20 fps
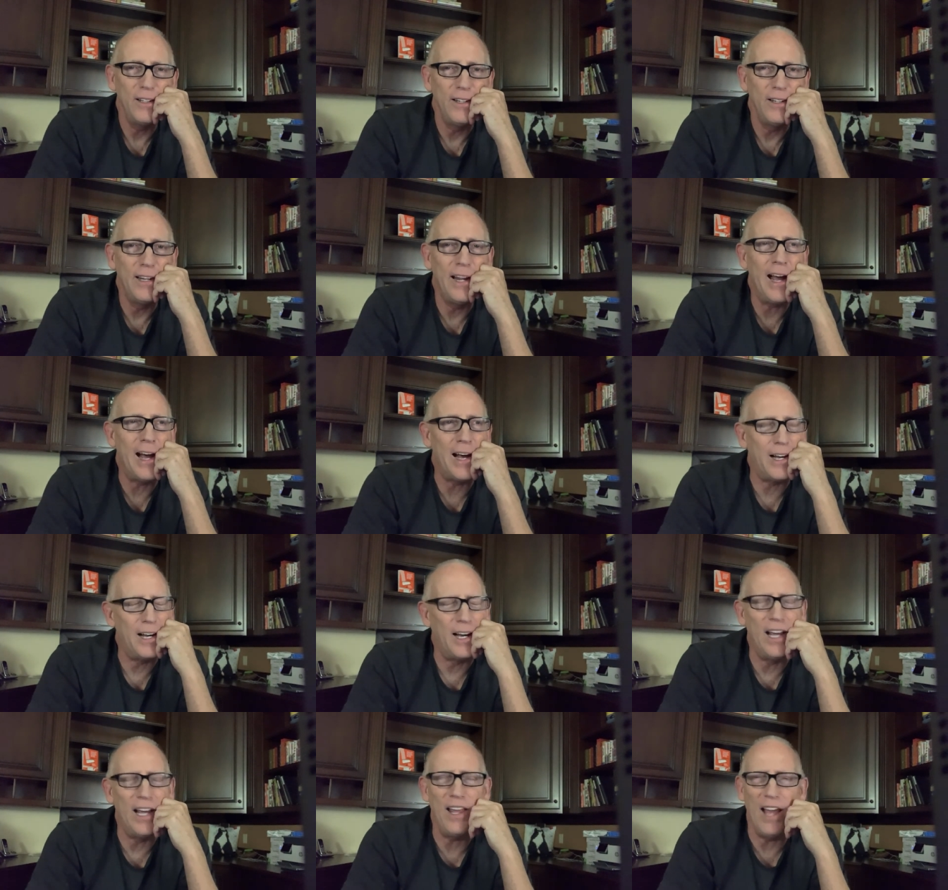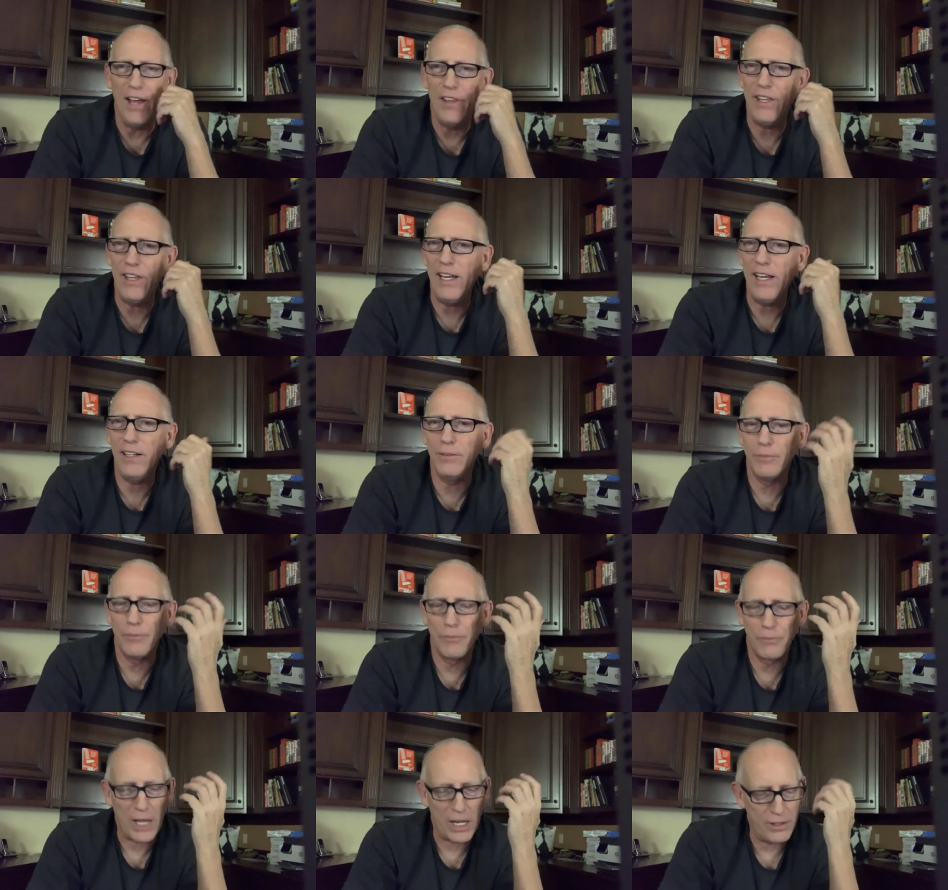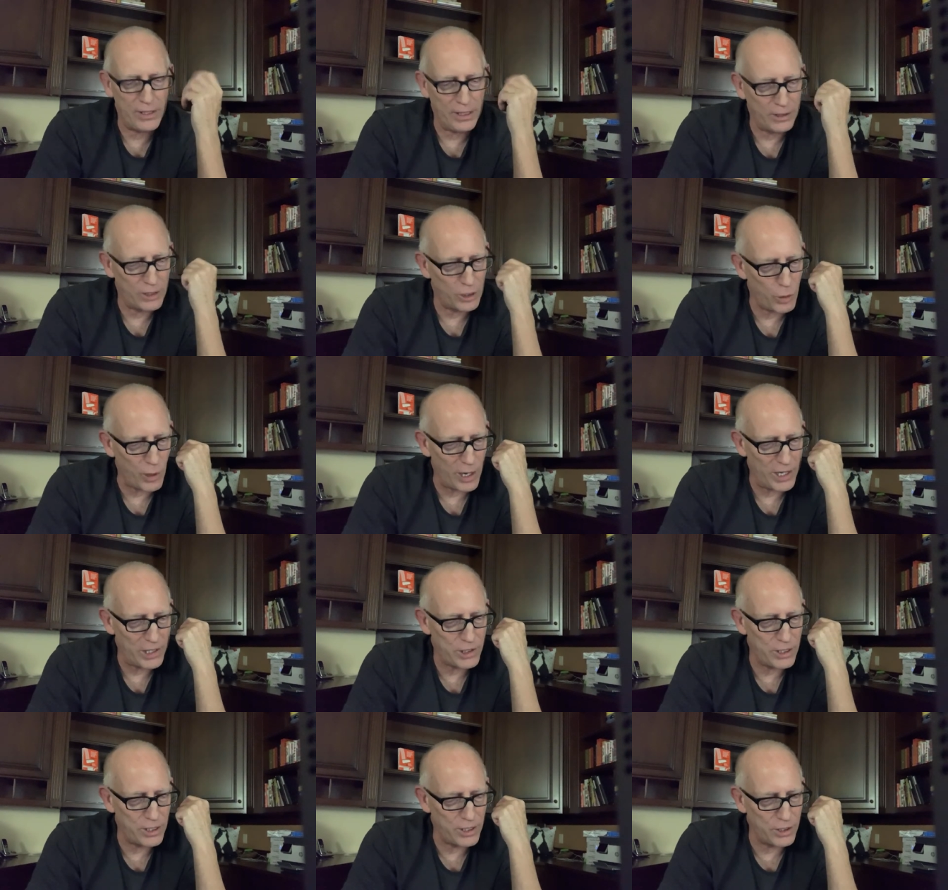Yeah, I, I think I think the
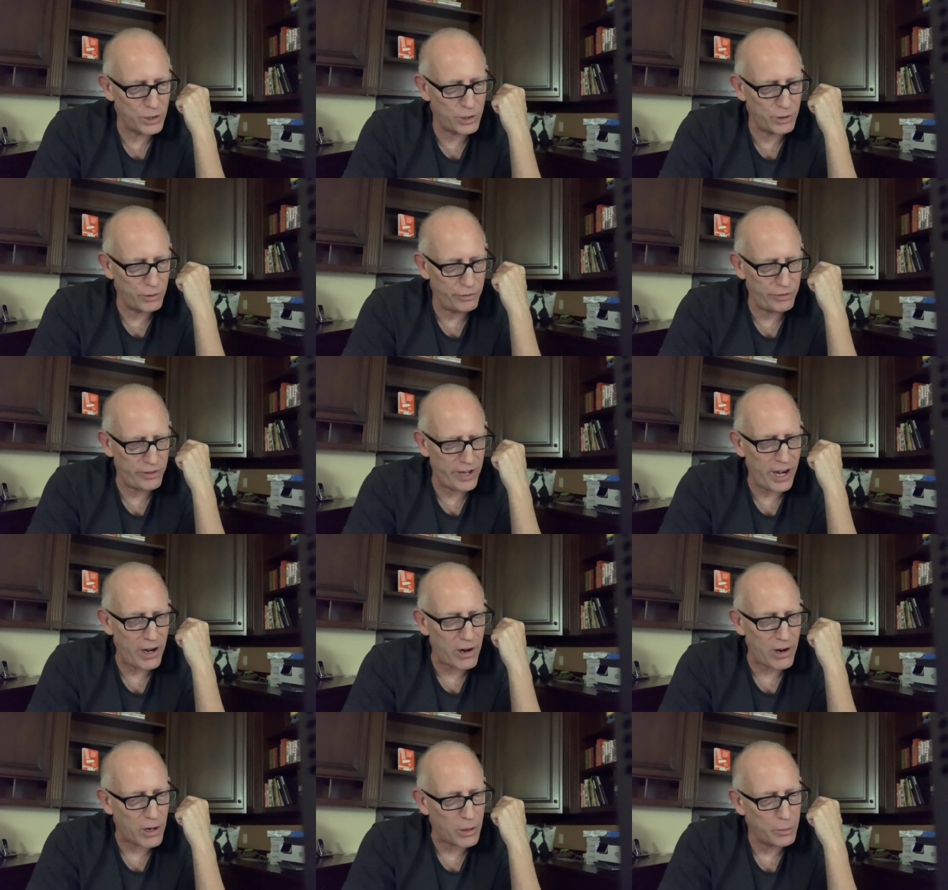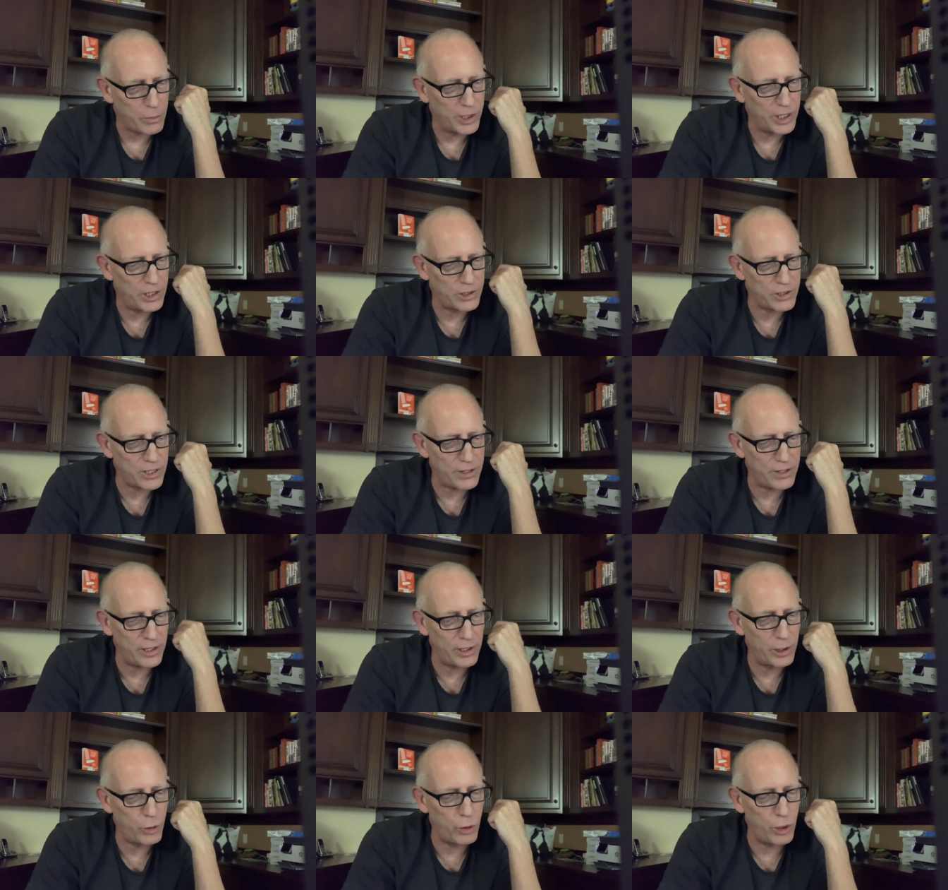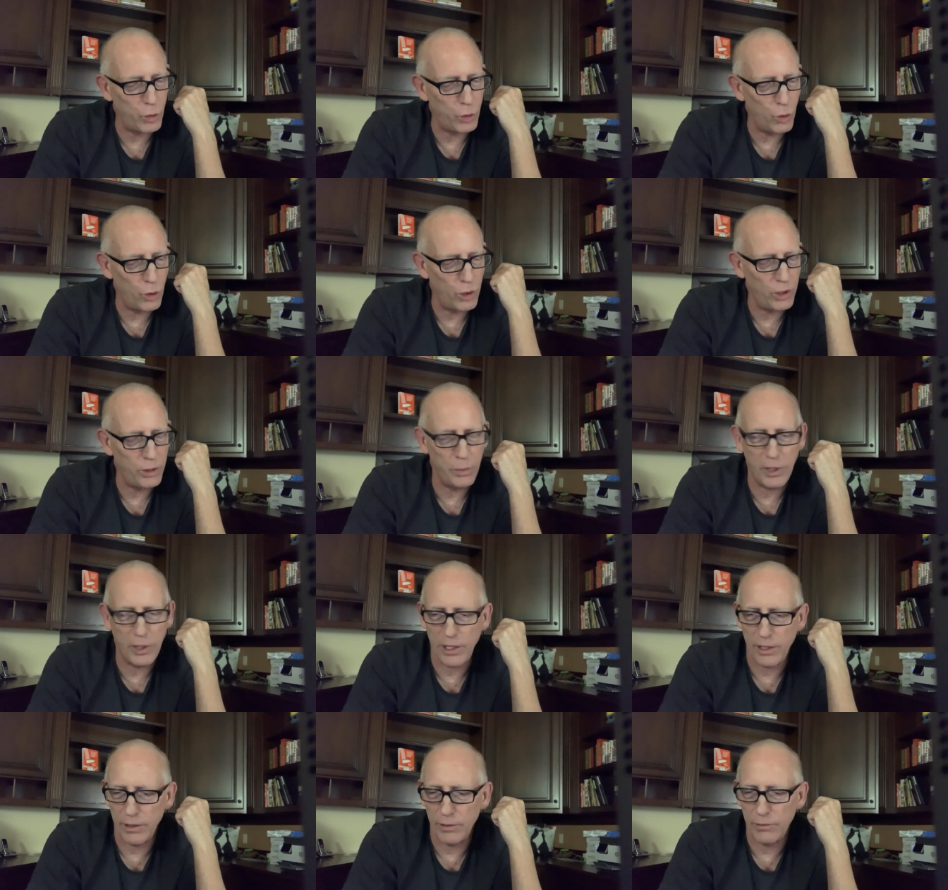question is fair because I think we would
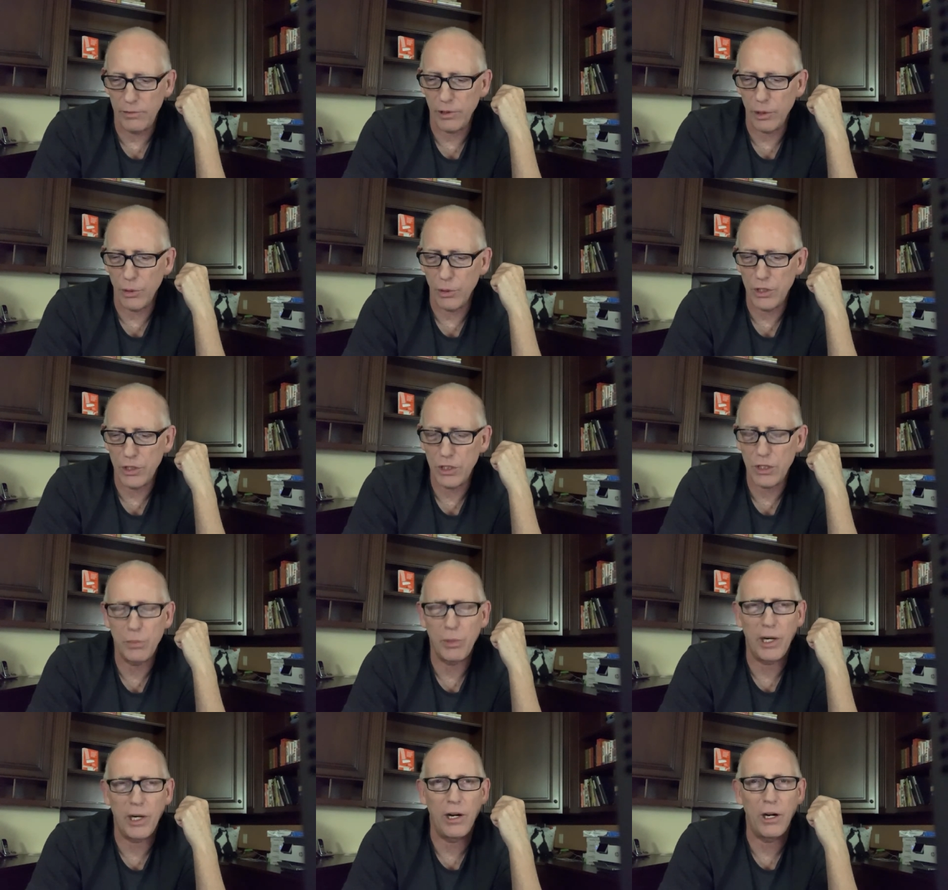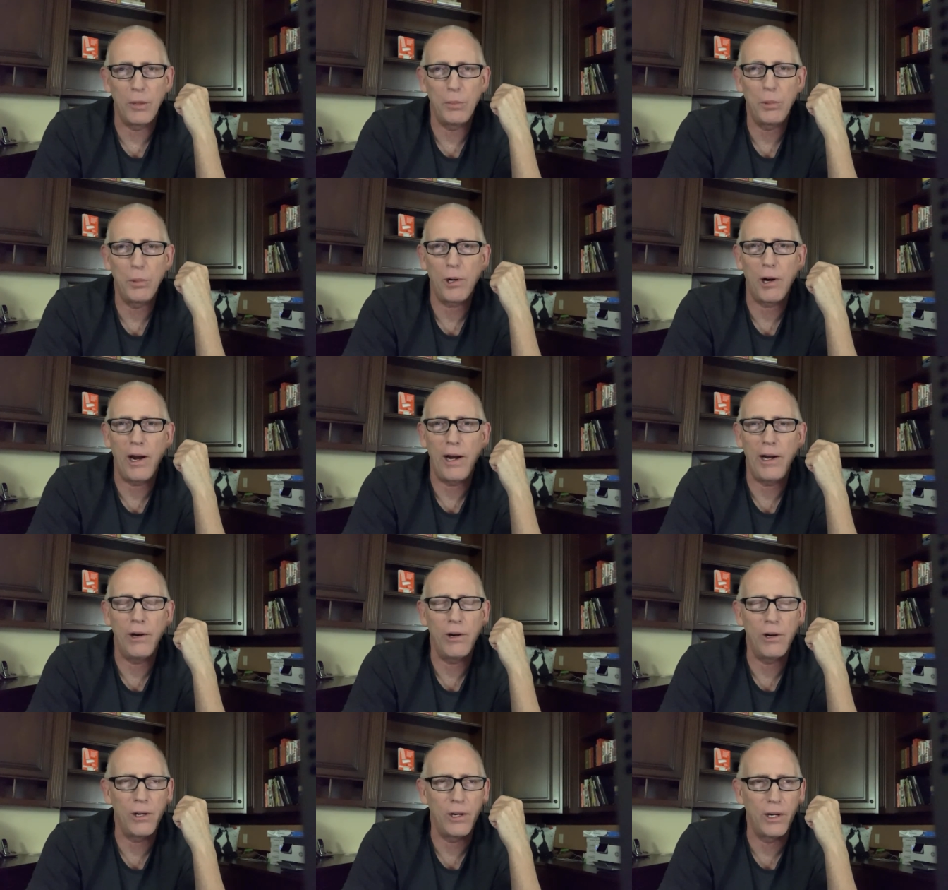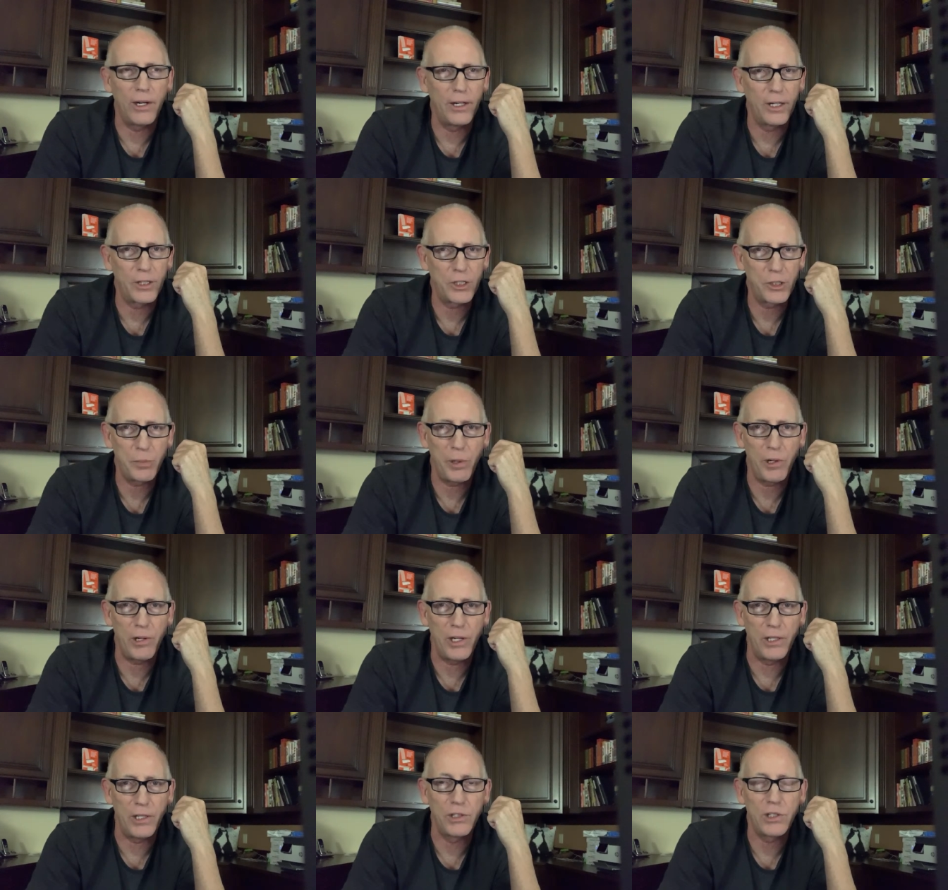be influenced by our prior
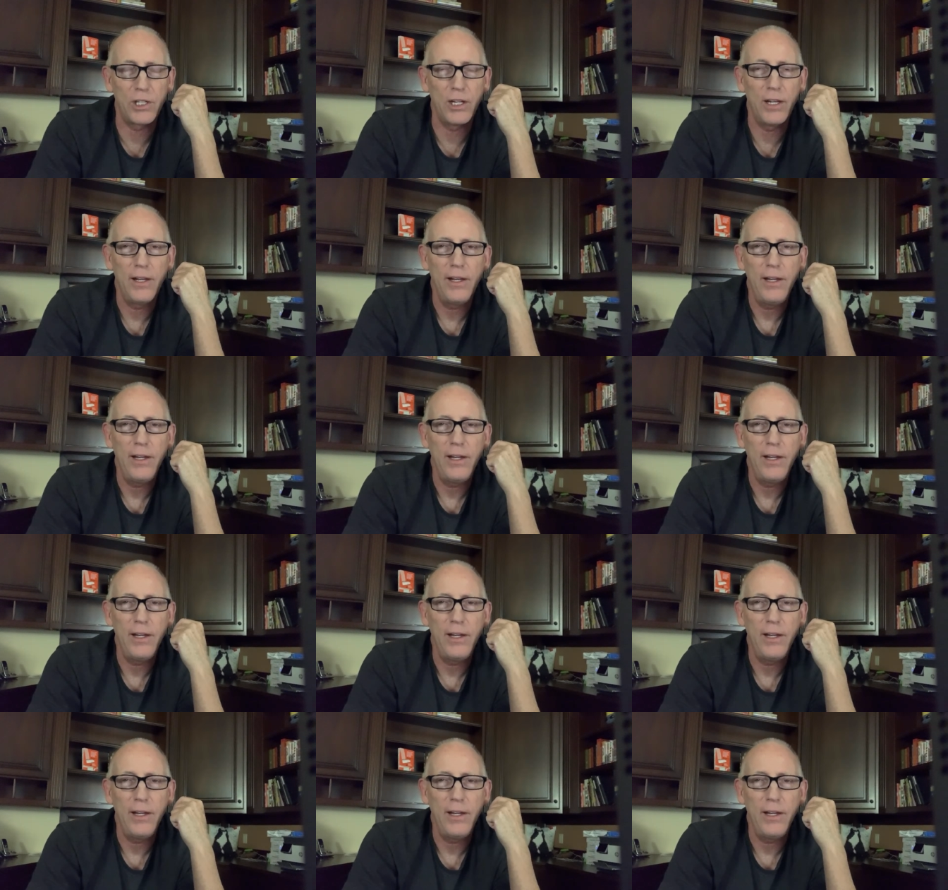experience,